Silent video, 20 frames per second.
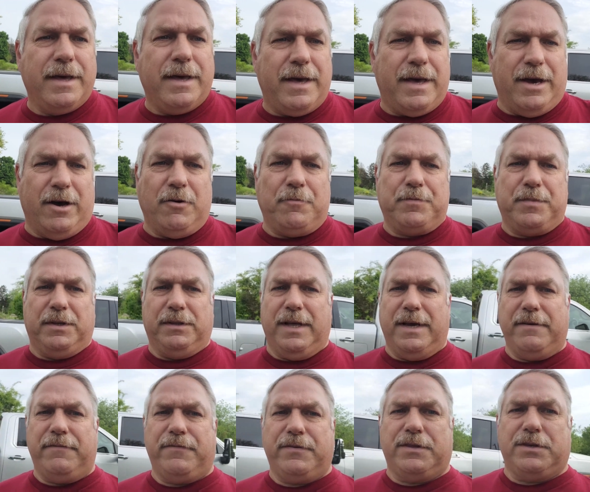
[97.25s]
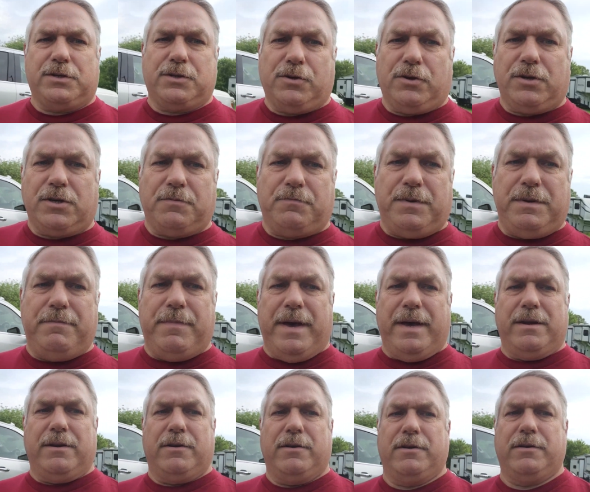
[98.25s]
help the life of the church be
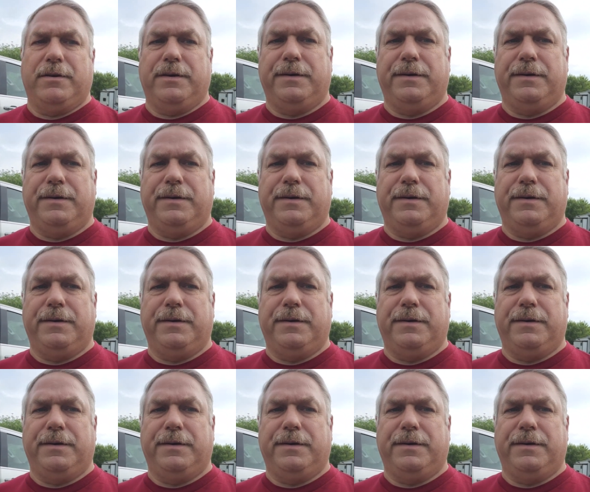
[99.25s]
better.